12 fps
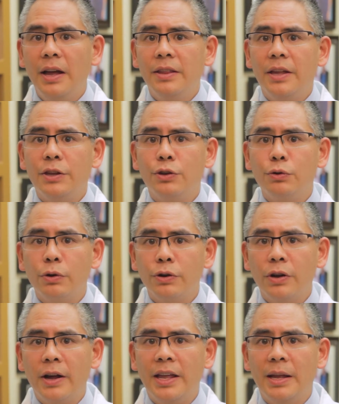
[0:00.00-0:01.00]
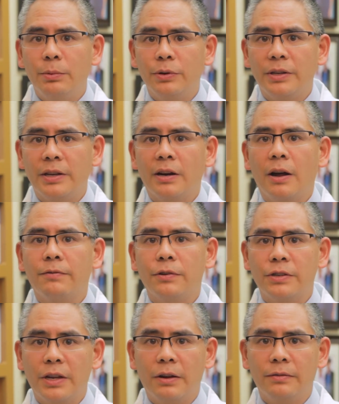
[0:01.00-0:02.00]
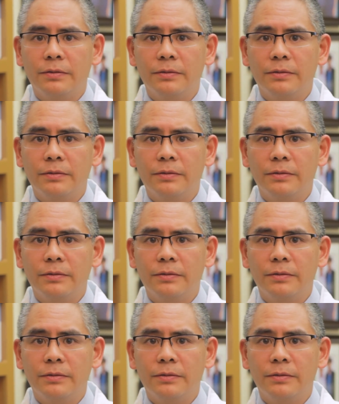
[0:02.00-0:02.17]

that you are not able to get off yourself.